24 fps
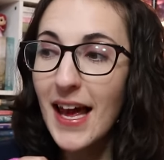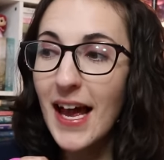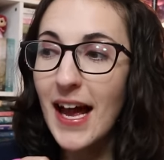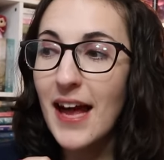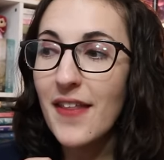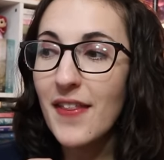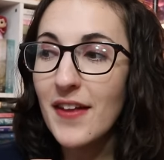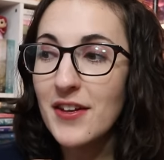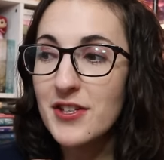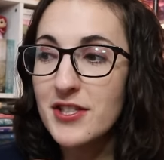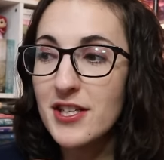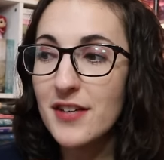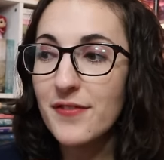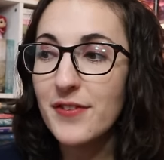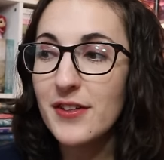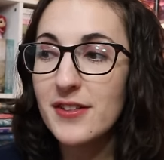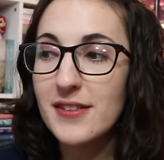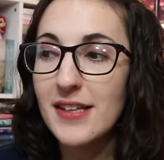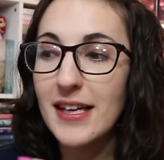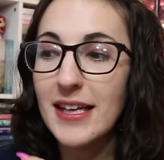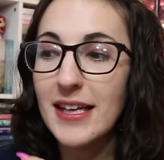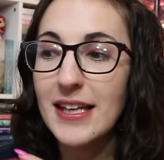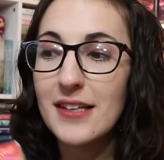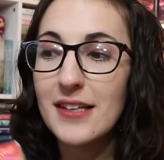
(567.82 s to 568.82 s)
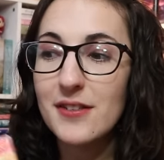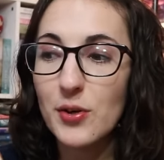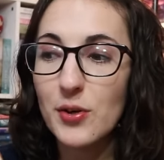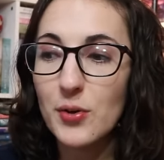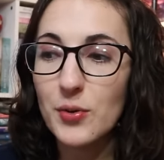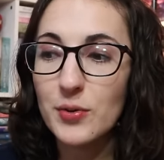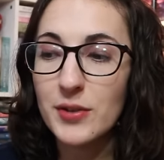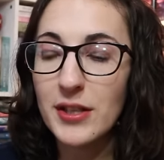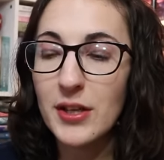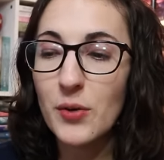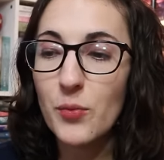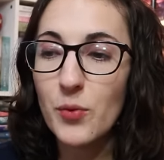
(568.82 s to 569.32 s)
And then she feels like he's
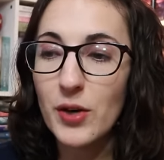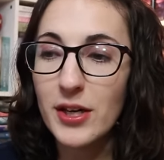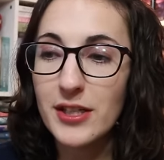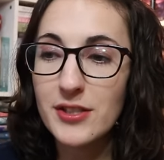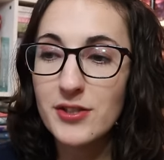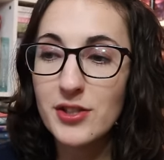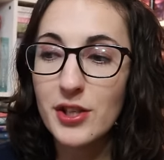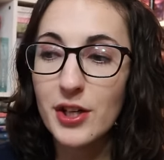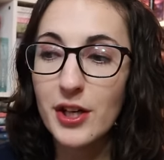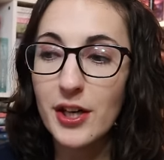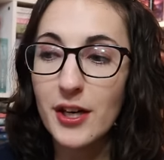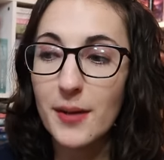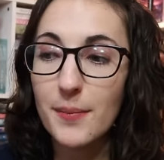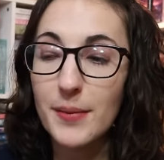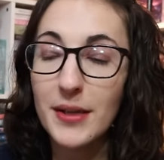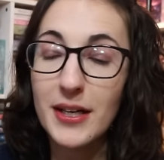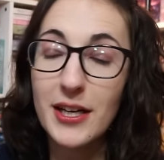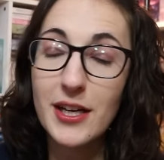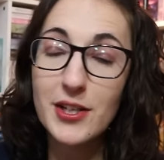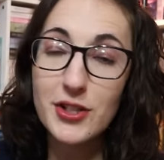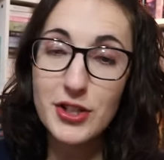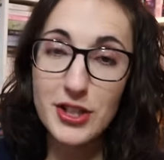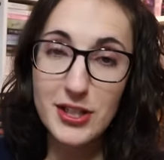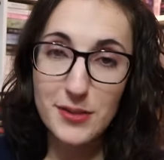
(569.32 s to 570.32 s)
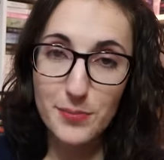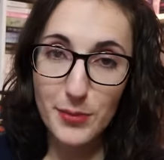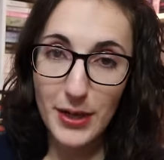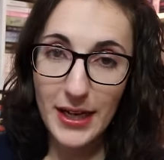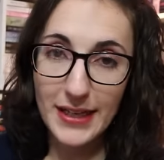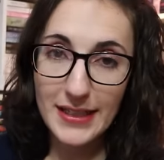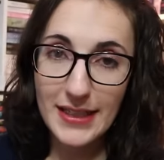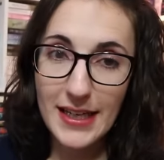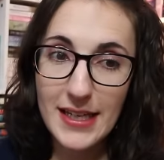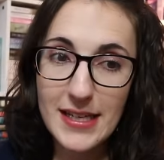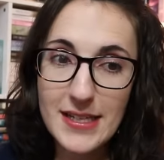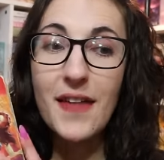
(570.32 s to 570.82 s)
only wants her because she's
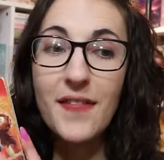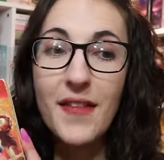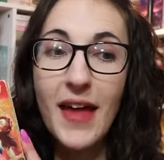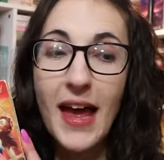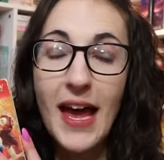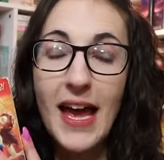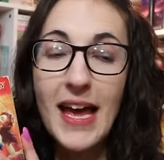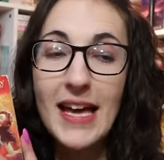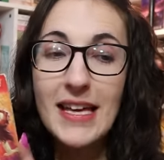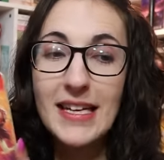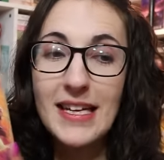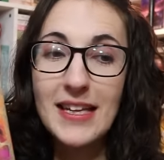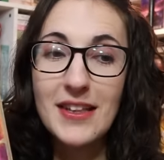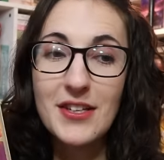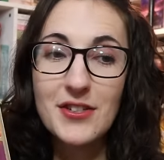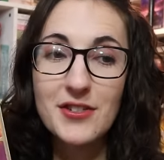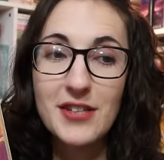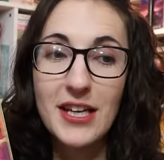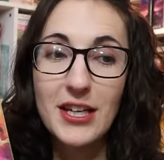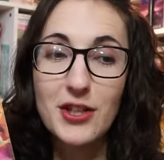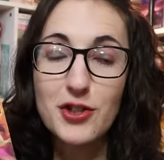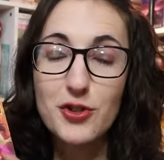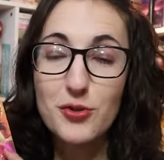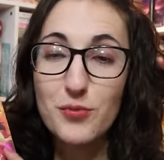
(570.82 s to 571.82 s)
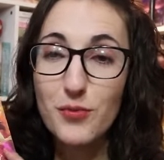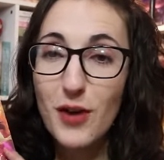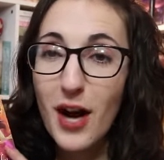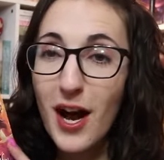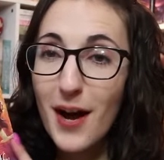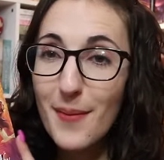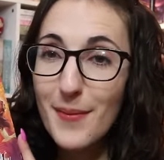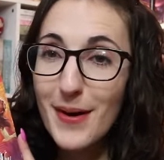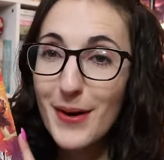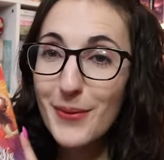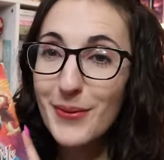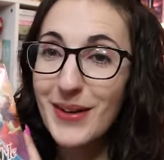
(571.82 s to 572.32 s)
pregnant. And then there's like
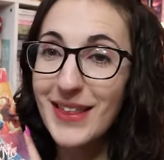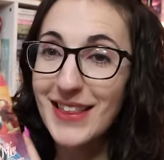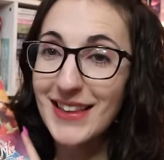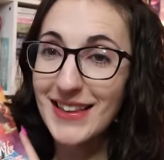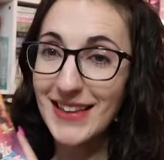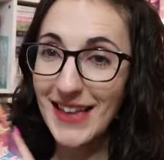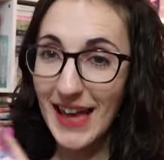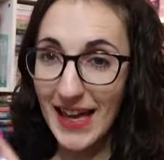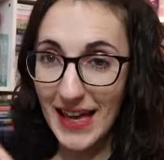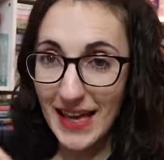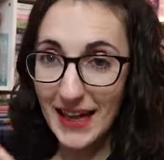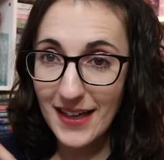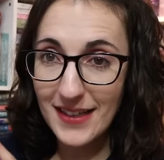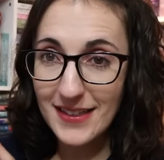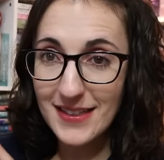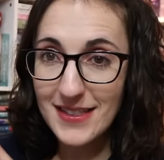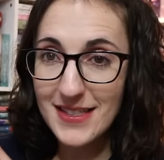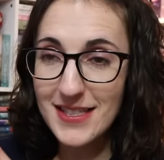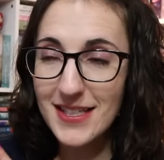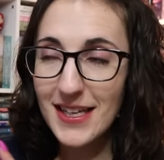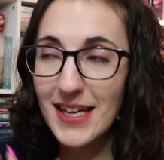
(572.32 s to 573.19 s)
drama with land.